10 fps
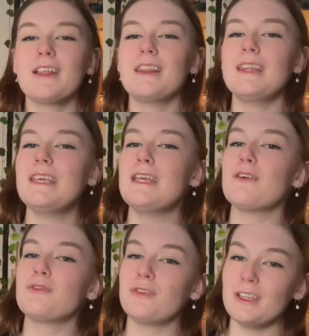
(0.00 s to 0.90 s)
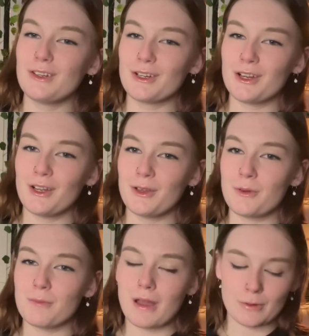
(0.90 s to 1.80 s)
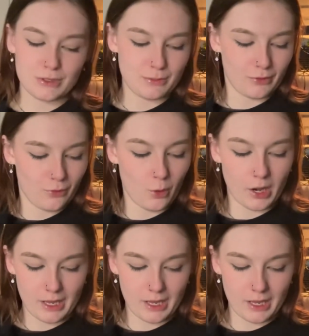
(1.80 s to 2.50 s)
the feeder mouse before